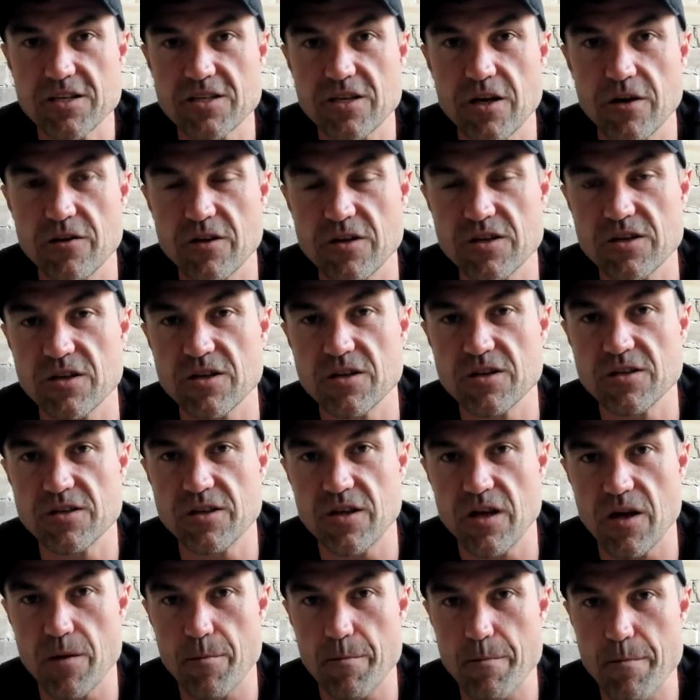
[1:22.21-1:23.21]
so this is
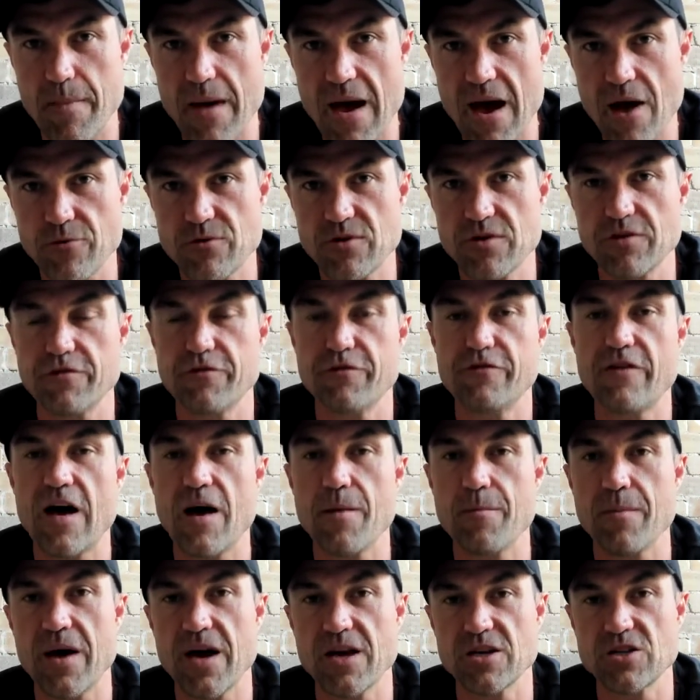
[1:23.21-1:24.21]
the amount of fat
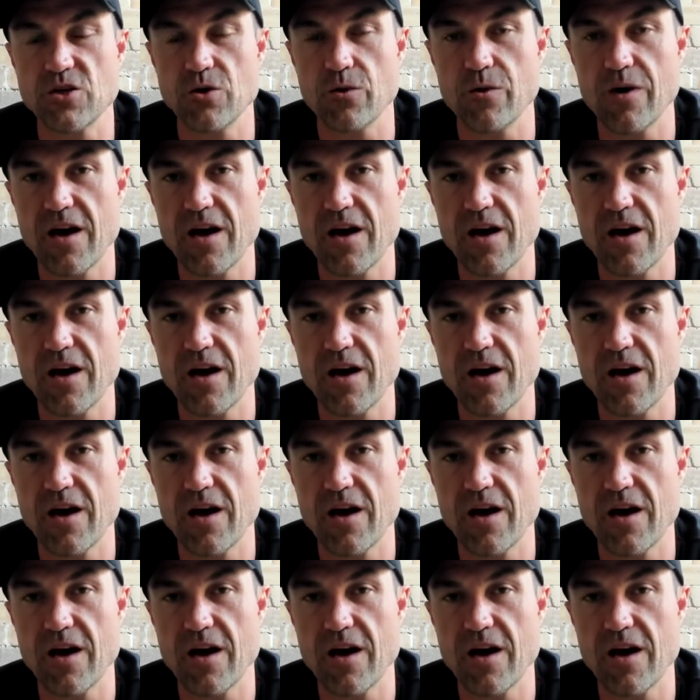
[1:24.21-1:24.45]
mass you